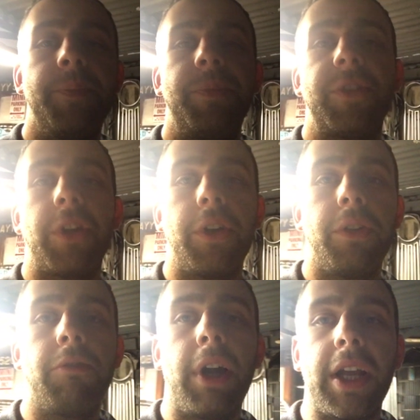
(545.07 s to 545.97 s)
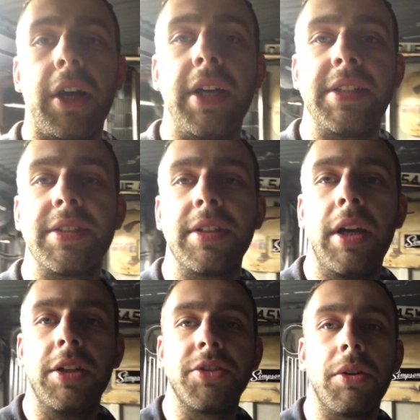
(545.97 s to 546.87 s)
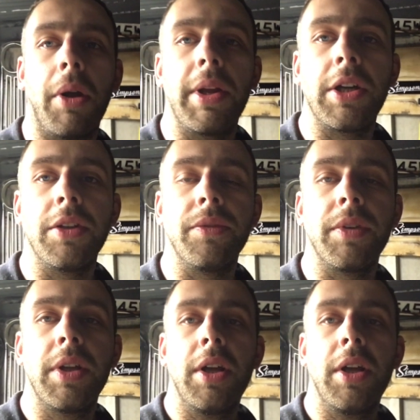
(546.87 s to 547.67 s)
So right guys, I'll stop going on.